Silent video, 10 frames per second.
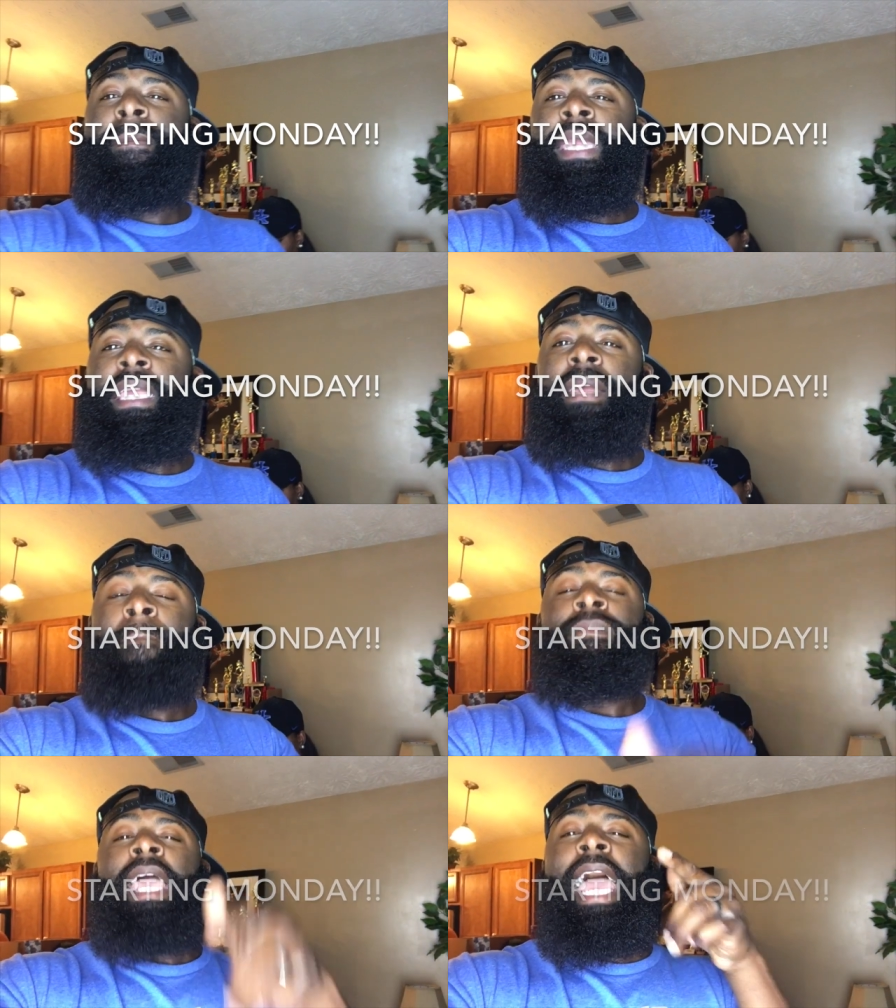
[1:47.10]
me
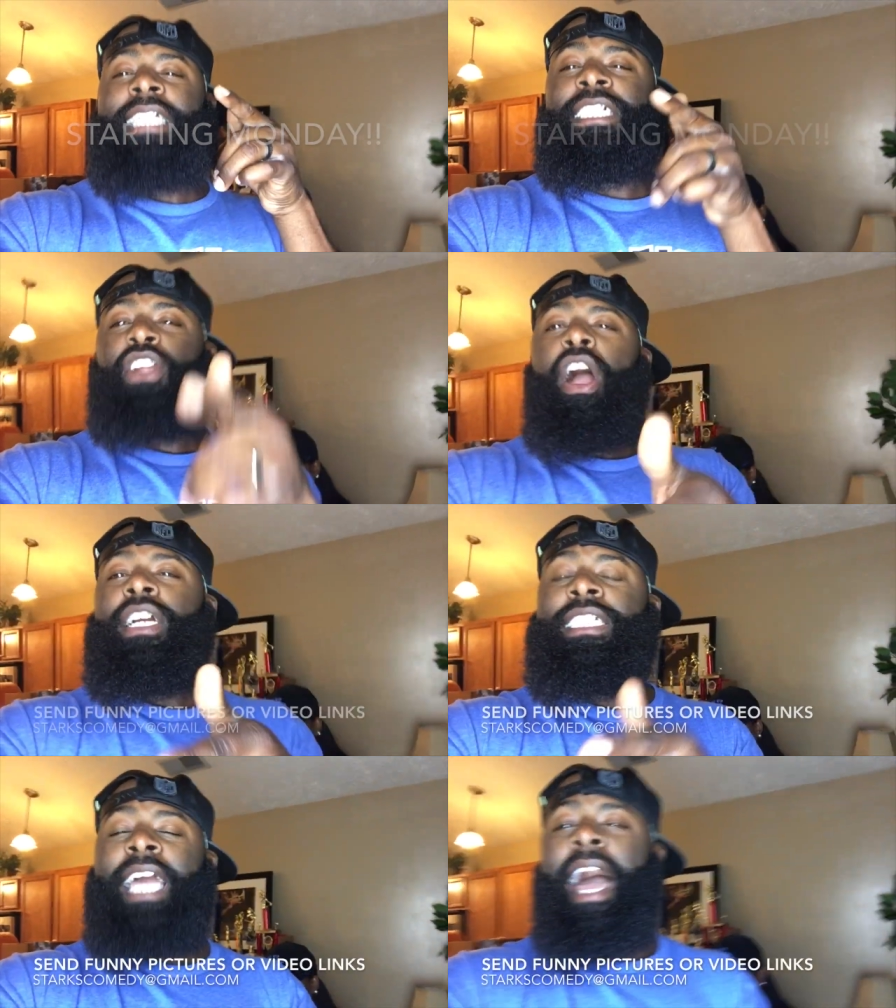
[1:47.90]
at
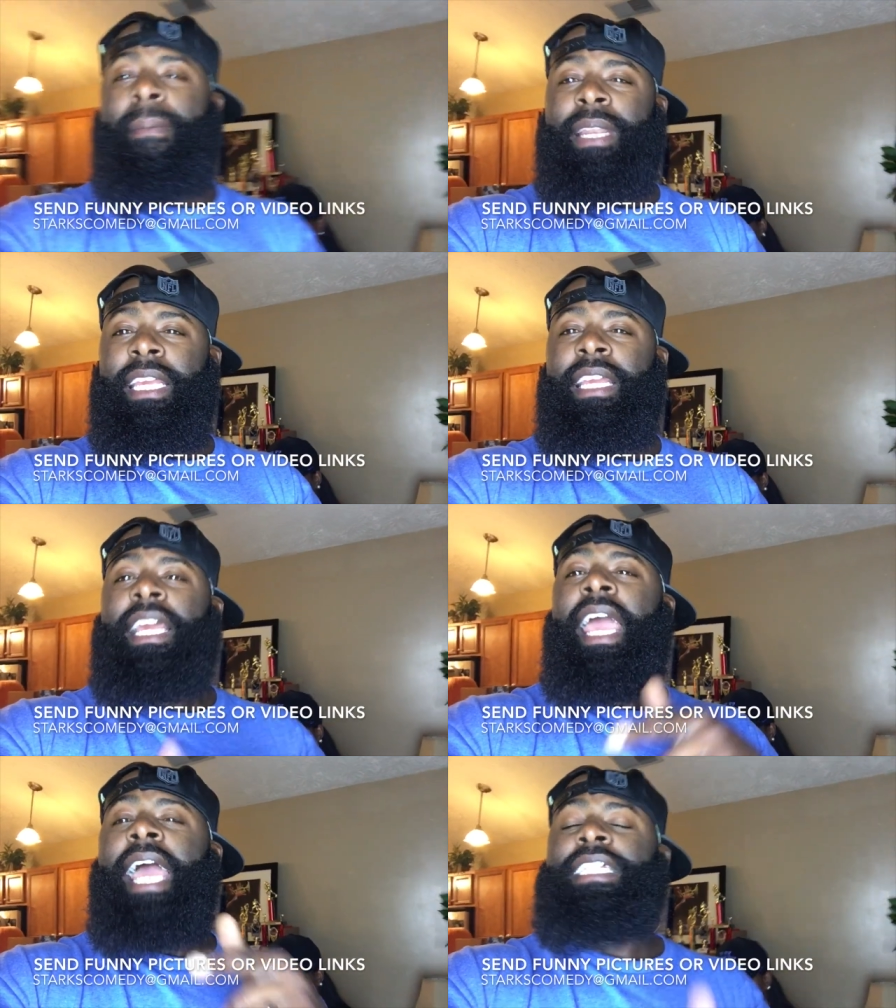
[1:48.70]
starkscomedy
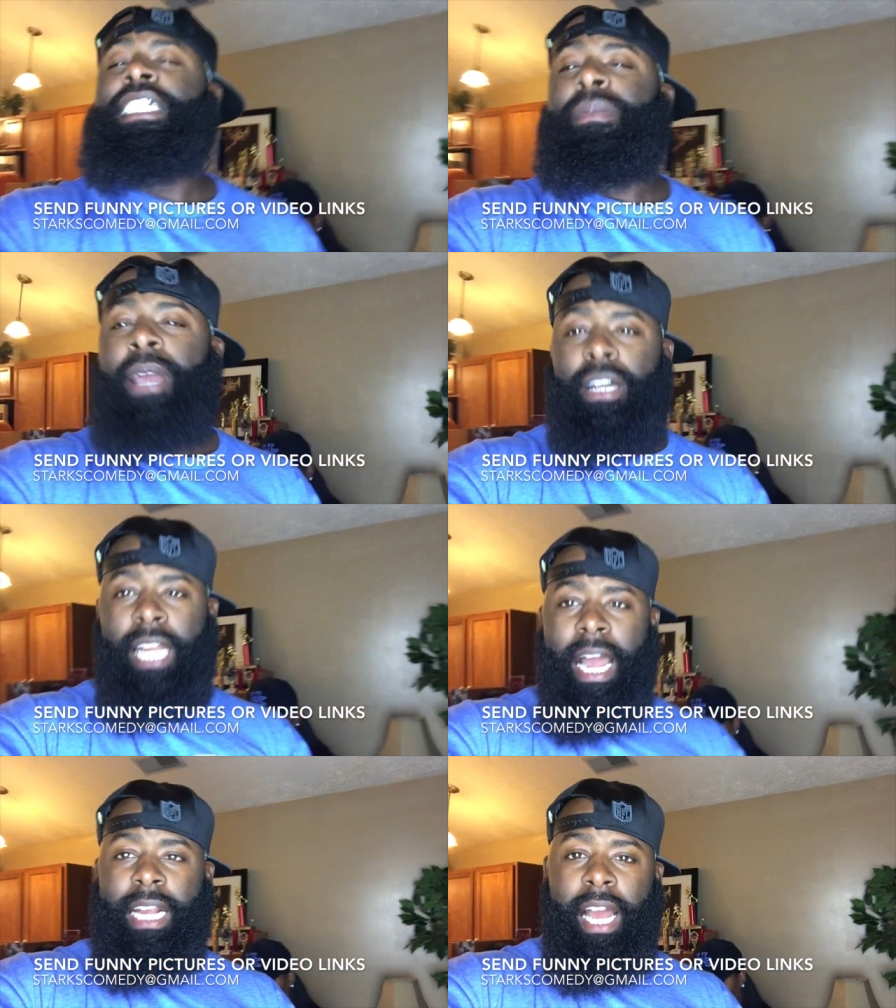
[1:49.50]
at
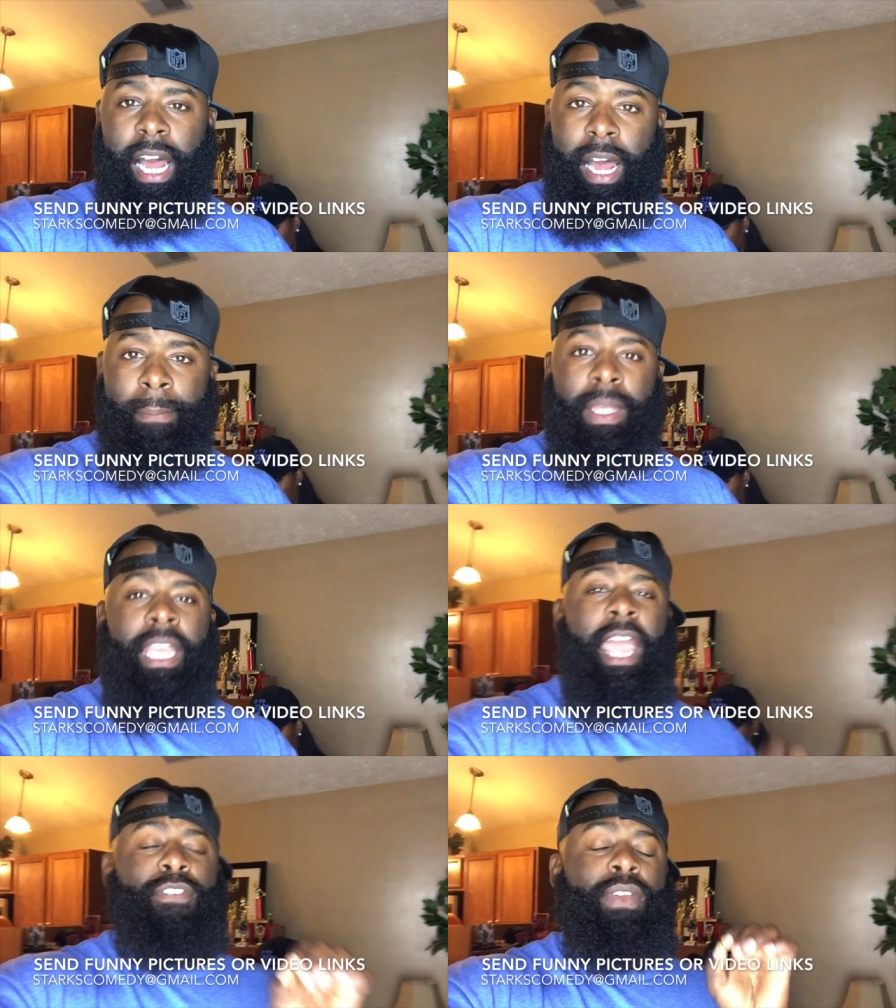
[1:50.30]
gmail.com
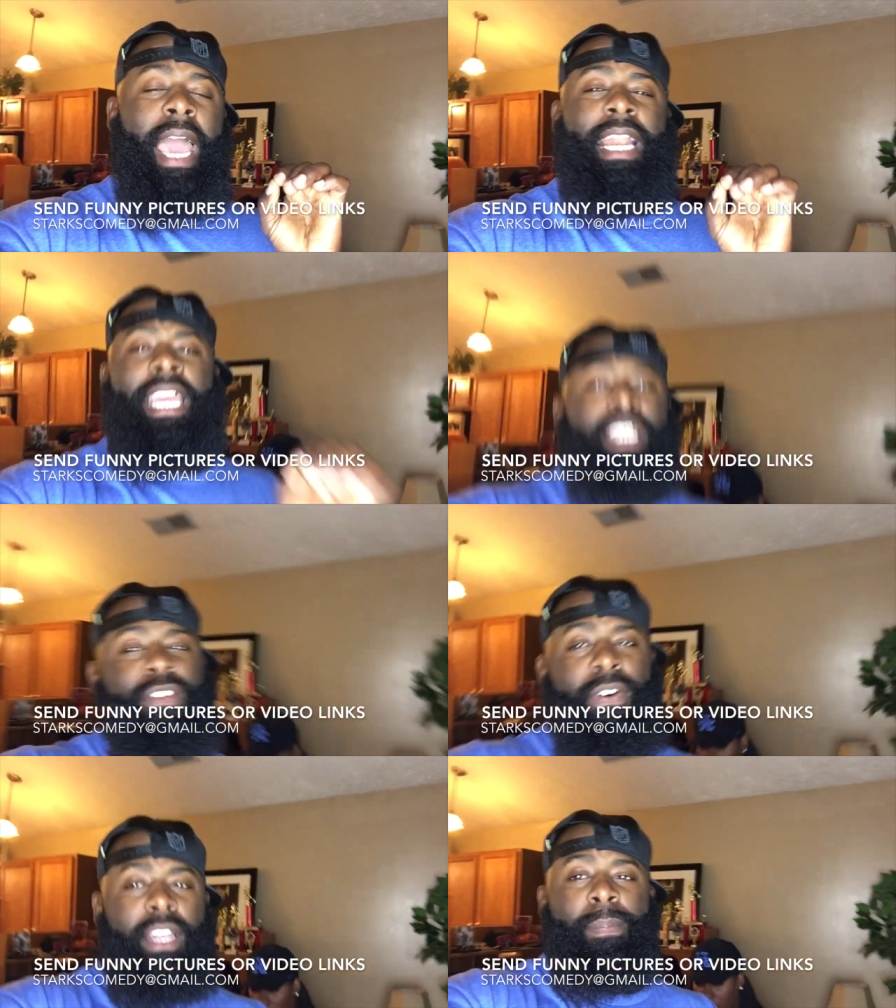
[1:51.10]
if you got any
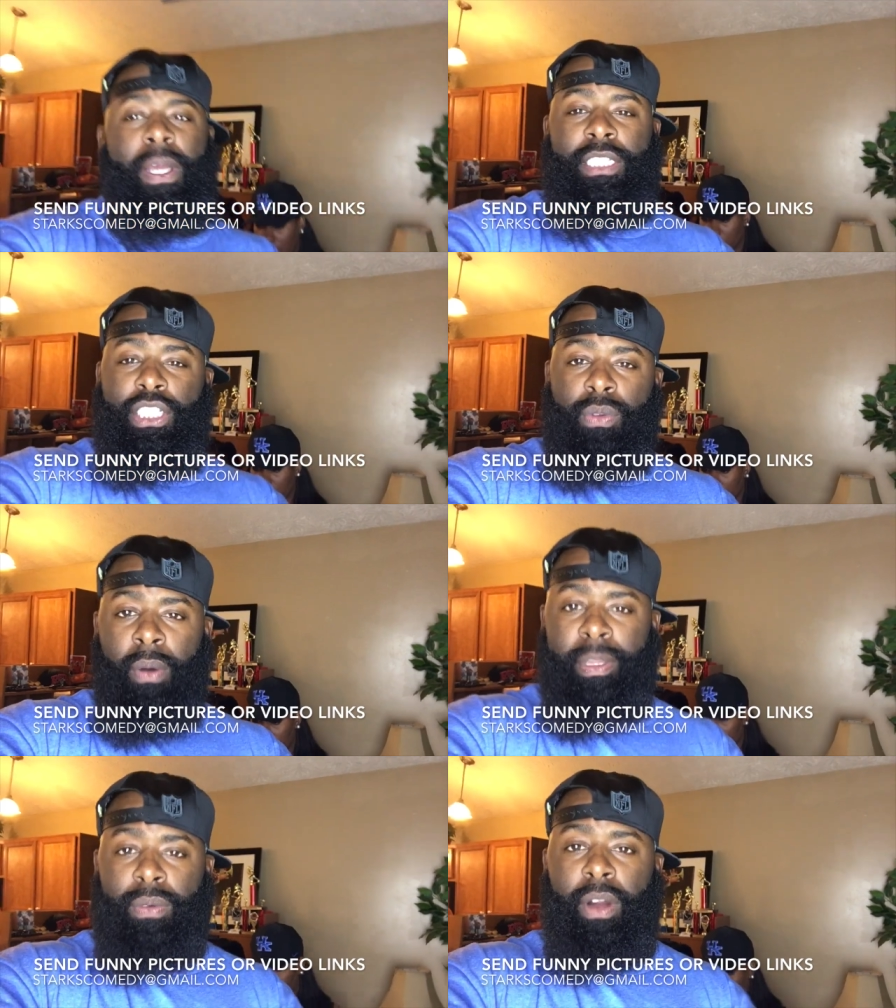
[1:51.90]
funny pictures you want
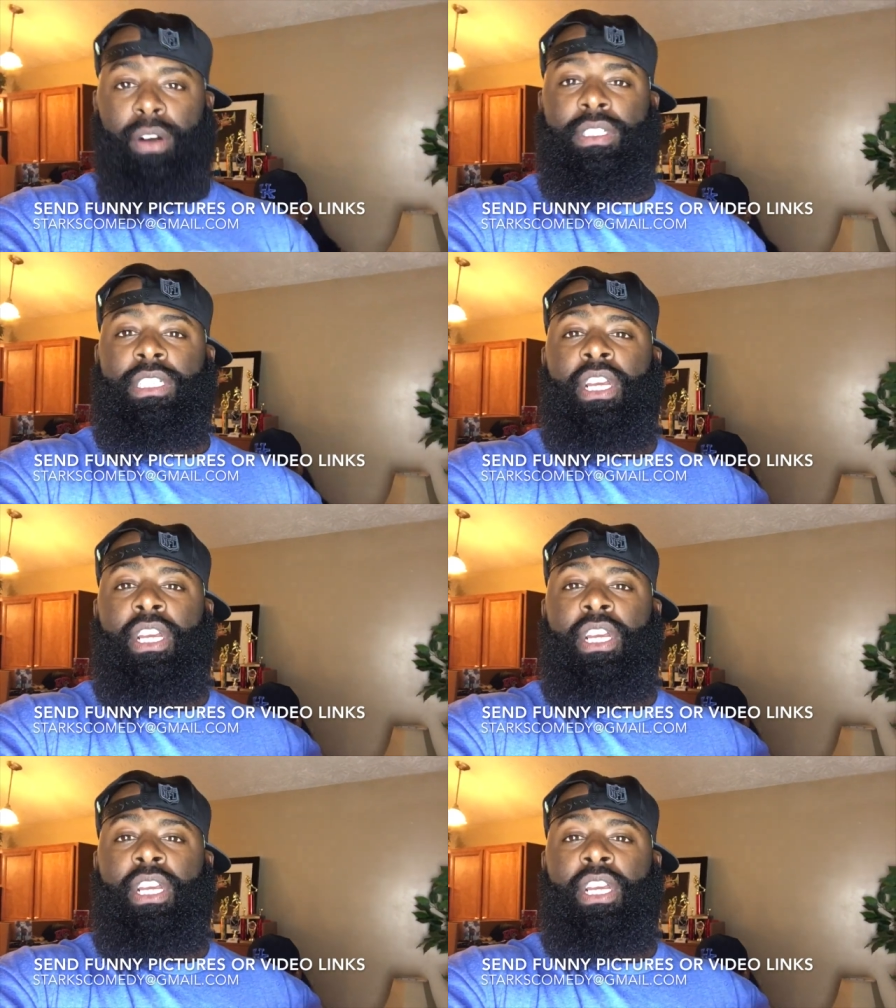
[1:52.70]
me to roast